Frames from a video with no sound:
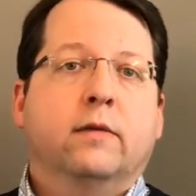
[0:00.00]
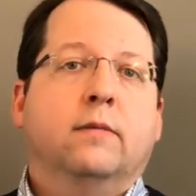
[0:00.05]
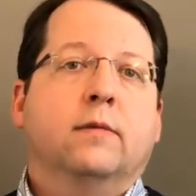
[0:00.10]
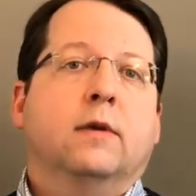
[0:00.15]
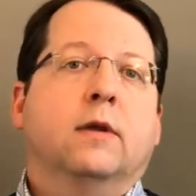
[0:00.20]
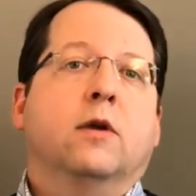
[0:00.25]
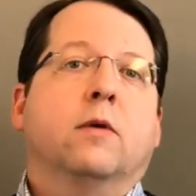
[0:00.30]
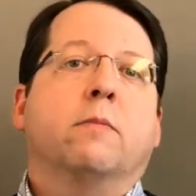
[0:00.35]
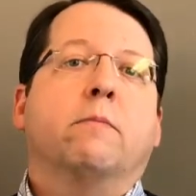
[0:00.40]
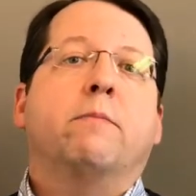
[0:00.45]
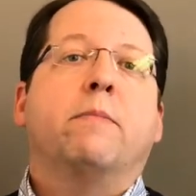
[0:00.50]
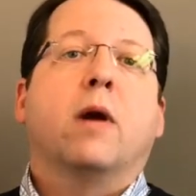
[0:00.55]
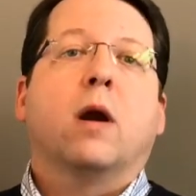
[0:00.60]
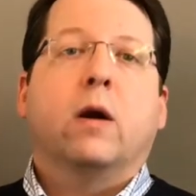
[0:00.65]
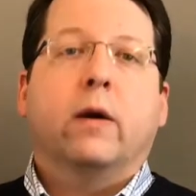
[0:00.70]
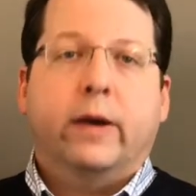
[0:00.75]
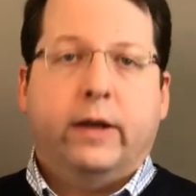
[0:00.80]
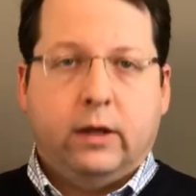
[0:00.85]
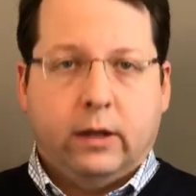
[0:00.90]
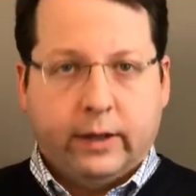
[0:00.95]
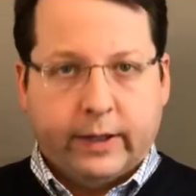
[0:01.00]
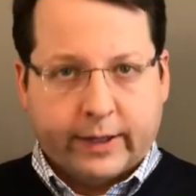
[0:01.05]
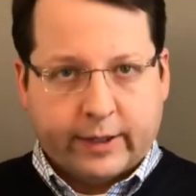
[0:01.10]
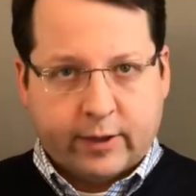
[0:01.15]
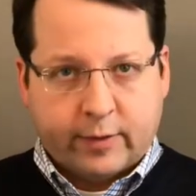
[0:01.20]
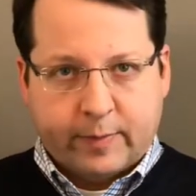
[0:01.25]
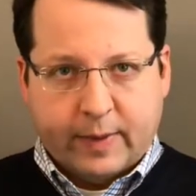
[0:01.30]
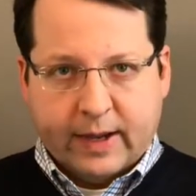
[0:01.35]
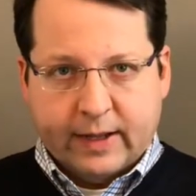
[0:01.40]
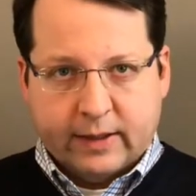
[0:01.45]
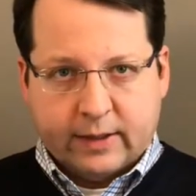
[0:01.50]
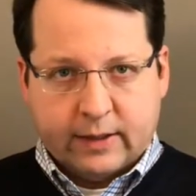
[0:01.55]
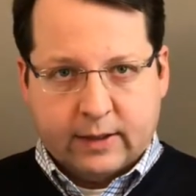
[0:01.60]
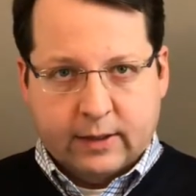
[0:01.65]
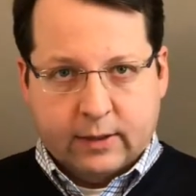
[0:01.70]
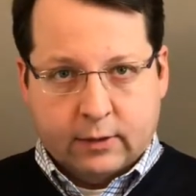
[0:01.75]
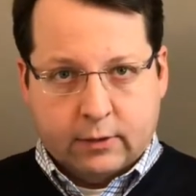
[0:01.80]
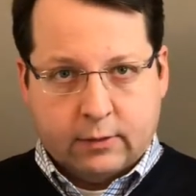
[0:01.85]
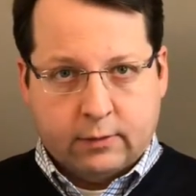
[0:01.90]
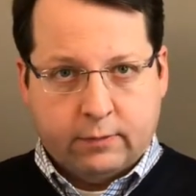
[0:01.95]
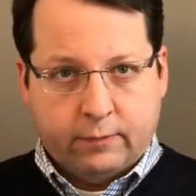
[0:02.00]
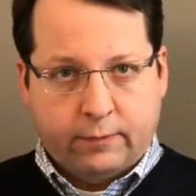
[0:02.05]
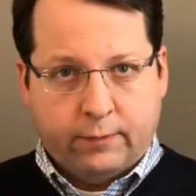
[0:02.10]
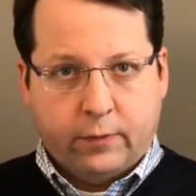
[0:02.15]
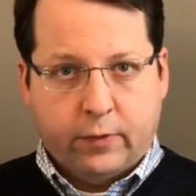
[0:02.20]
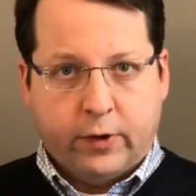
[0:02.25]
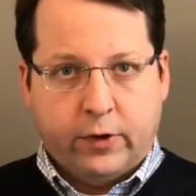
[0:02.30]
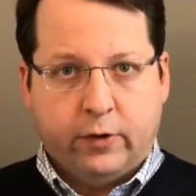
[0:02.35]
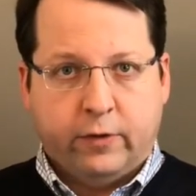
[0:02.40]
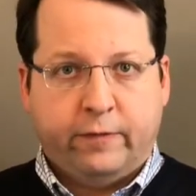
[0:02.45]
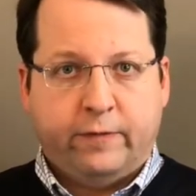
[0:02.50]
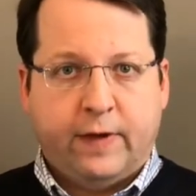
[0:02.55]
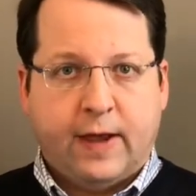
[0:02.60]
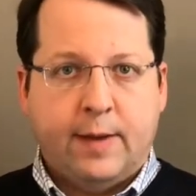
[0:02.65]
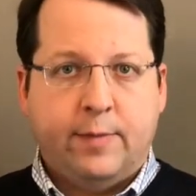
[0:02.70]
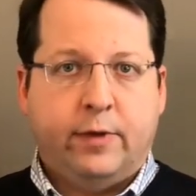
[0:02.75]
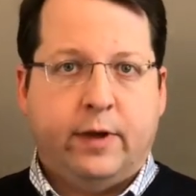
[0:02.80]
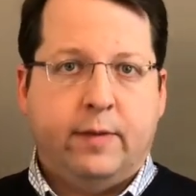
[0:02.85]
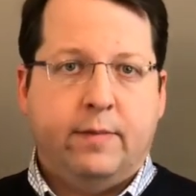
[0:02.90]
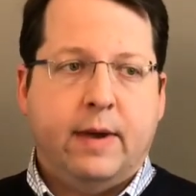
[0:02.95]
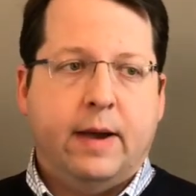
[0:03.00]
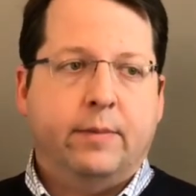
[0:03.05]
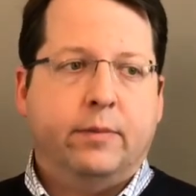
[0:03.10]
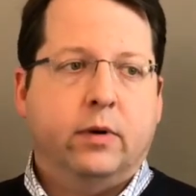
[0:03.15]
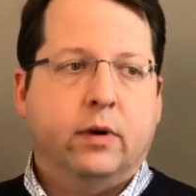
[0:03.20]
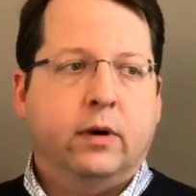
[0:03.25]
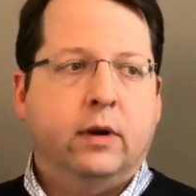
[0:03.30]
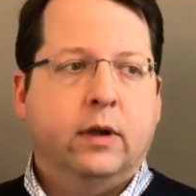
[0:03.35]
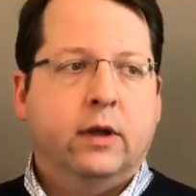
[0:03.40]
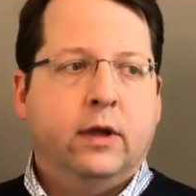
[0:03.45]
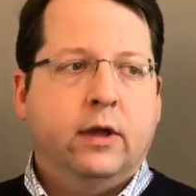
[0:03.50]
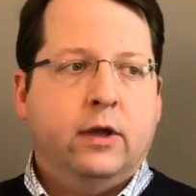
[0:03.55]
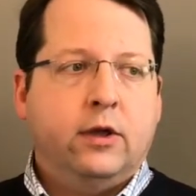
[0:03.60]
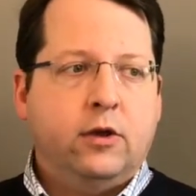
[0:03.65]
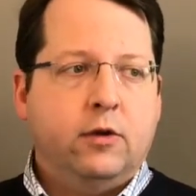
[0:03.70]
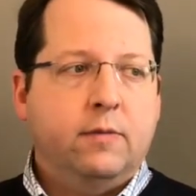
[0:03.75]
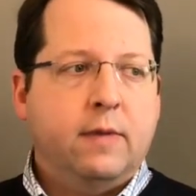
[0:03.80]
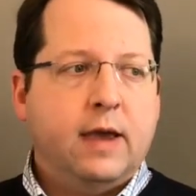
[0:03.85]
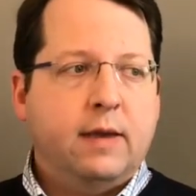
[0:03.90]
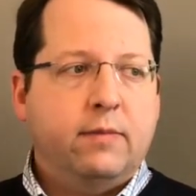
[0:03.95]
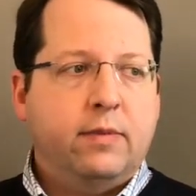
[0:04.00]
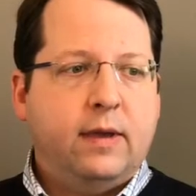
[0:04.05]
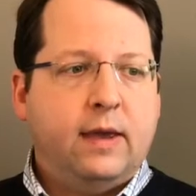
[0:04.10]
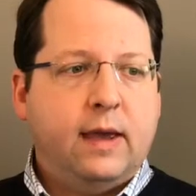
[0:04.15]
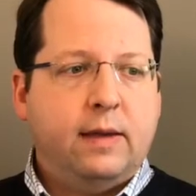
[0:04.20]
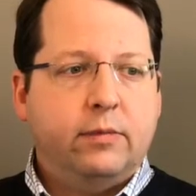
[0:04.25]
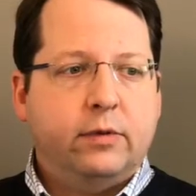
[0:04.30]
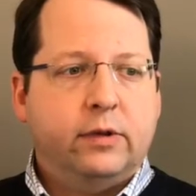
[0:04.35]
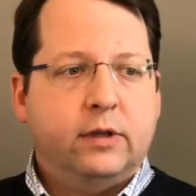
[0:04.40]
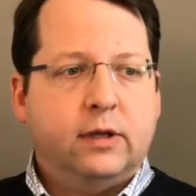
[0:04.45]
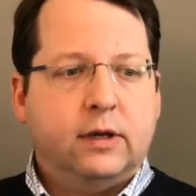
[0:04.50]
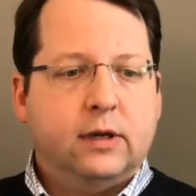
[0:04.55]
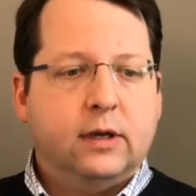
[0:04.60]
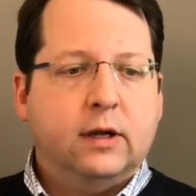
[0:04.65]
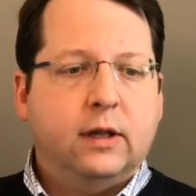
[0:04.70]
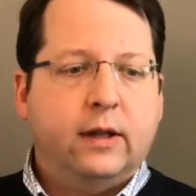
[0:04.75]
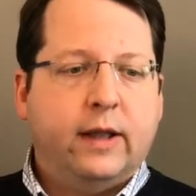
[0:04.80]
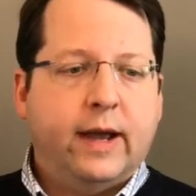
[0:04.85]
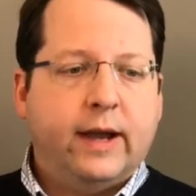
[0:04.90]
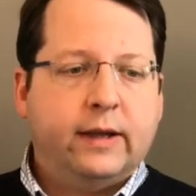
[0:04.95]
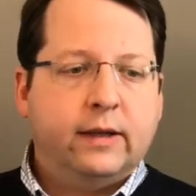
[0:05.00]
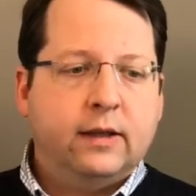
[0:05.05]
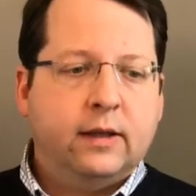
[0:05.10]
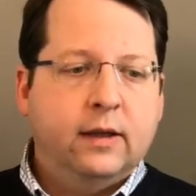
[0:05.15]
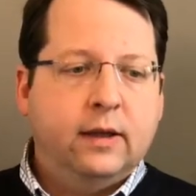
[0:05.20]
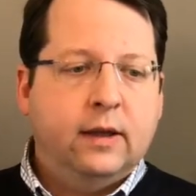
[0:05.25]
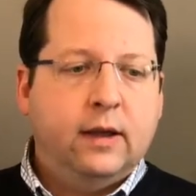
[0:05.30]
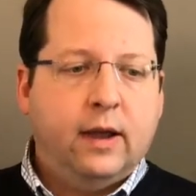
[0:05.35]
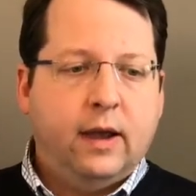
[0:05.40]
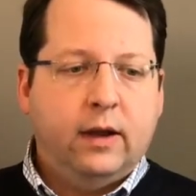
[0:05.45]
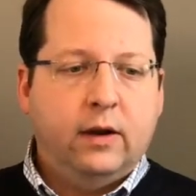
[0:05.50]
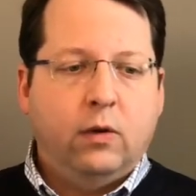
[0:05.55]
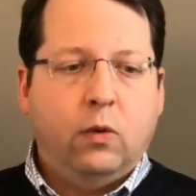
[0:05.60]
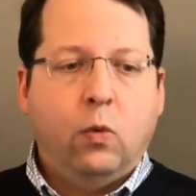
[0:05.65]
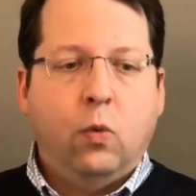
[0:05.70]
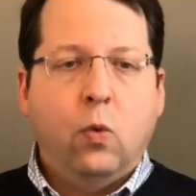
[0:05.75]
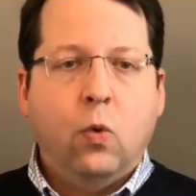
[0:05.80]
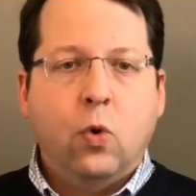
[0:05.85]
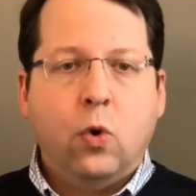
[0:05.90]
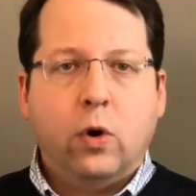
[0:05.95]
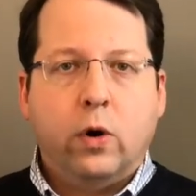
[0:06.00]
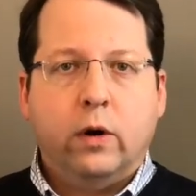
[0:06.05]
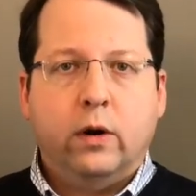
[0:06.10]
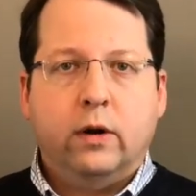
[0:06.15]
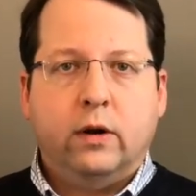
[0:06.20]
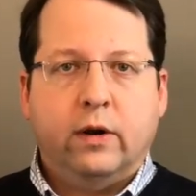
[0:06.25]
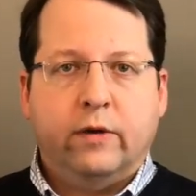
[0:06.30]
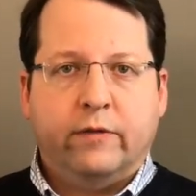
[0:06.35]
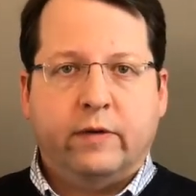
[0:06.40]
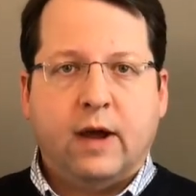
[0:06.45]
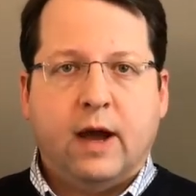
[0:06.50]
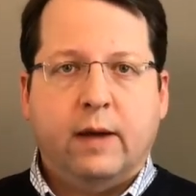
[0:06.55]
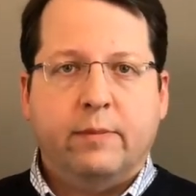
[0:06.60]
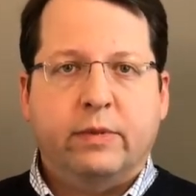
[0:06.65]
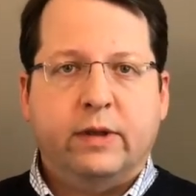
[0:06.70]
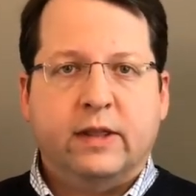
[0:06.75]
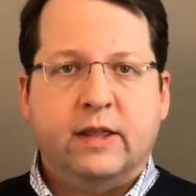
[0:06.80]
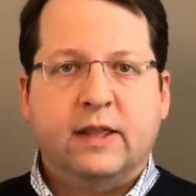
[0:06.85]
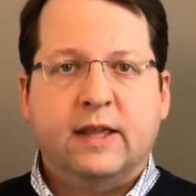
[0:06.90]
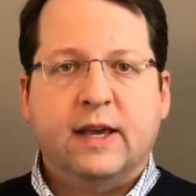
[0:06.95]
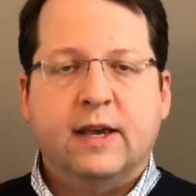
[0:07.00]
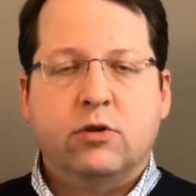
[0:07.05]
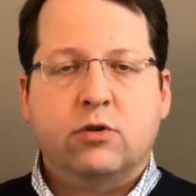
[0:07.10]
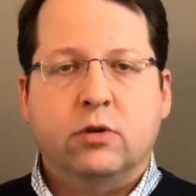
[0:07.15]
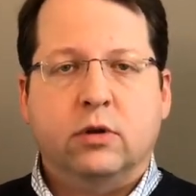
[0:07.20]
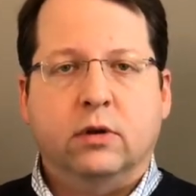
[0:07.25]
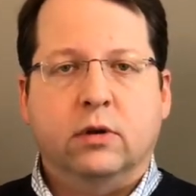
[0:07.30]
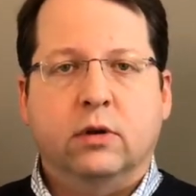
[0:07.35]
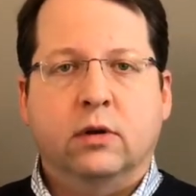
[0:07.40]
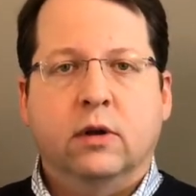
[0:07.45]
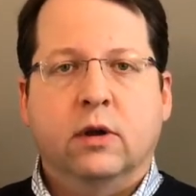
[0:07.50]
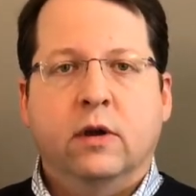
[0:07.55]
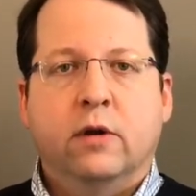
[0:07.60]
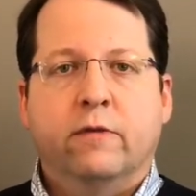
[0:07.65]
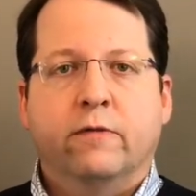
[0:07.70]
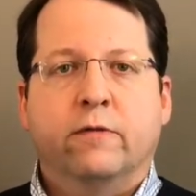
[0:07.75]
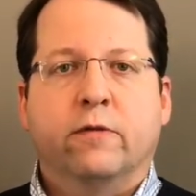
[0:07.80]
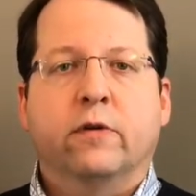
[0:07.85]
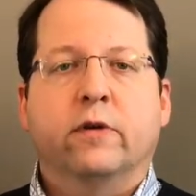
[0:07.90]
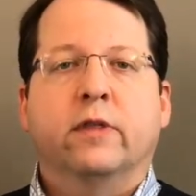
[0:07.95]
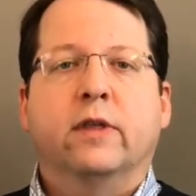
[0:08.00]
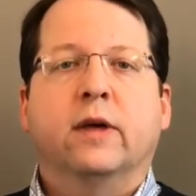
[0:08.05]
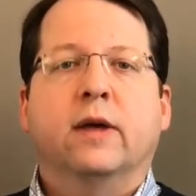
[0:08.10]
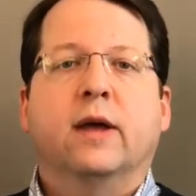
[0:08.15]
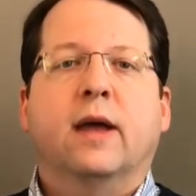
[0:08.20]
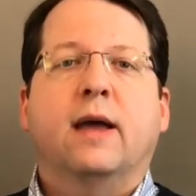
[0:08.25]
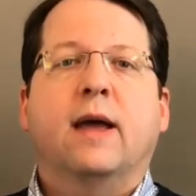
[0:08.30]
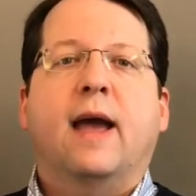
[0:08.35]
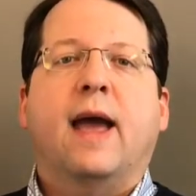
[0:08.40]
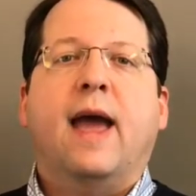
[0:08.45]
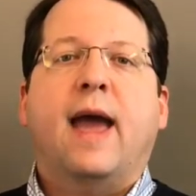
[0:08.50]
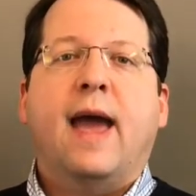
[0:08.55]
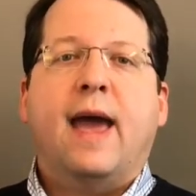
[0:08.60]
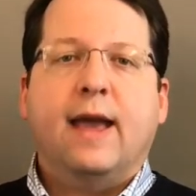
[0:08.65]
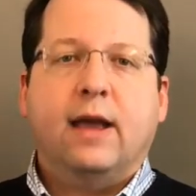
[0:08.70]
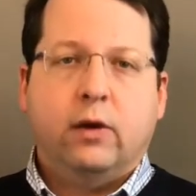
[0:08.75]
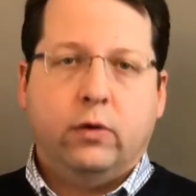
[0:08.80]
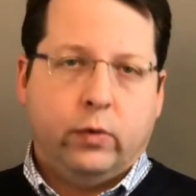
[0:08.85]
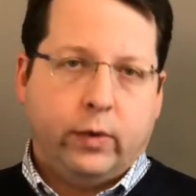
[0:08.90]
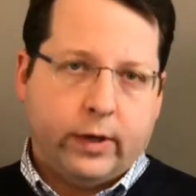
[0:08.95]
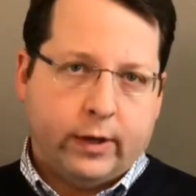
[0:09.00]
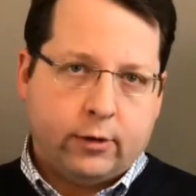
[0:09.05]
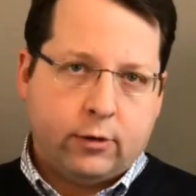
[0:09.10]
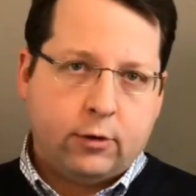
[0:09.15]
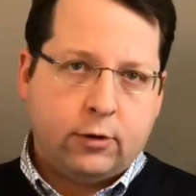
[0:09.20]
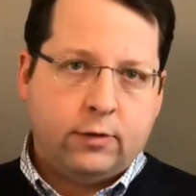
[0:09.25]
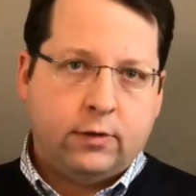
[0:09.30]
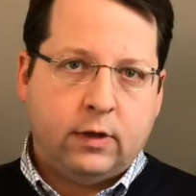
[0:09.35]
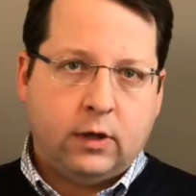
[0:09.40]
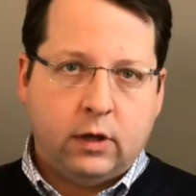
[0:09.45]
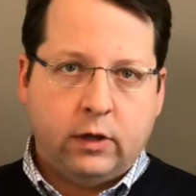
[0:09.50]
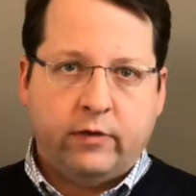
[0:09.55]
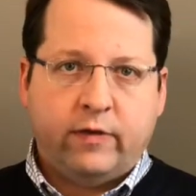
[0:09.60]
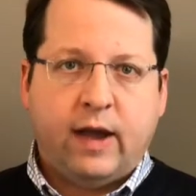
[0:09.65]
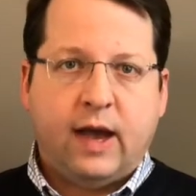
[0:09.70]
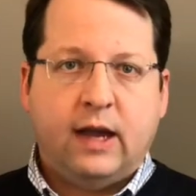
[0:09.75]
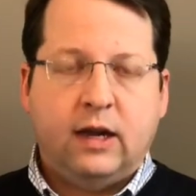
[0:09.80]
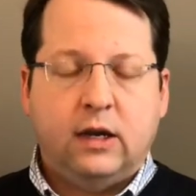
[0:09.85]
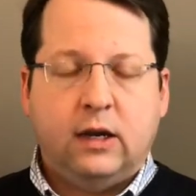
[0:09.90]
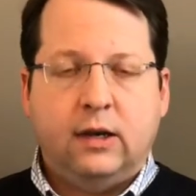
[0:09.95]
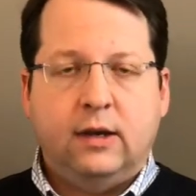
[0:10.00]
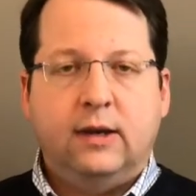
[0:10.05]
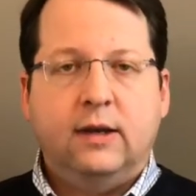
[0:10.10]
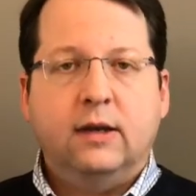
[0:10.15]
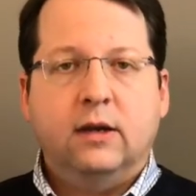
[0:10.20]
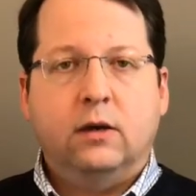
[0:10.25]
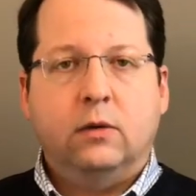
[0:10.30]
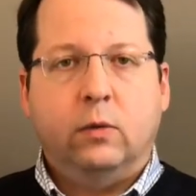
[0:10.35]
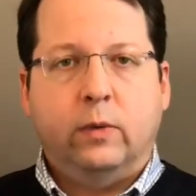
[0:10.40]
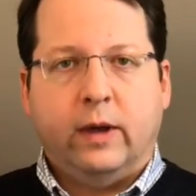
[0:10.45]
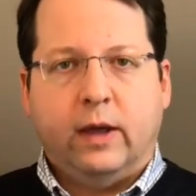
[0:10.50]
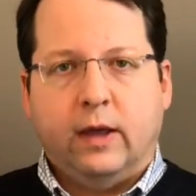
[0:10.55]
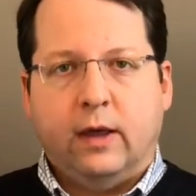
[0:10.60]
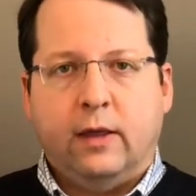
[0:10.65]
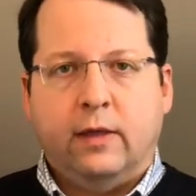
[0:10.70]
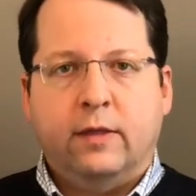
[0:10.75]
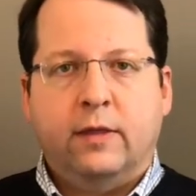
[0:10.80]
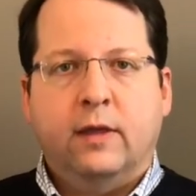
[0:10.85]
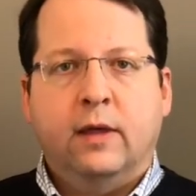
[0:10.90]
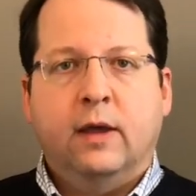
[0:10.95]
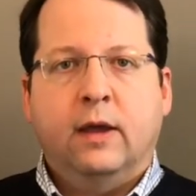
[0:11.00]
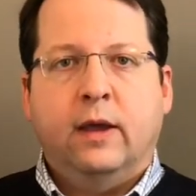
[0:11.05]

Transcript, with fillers: you know burial expenses for your family member you may be able to collect an award of compensation for the anguish that you've had to deal with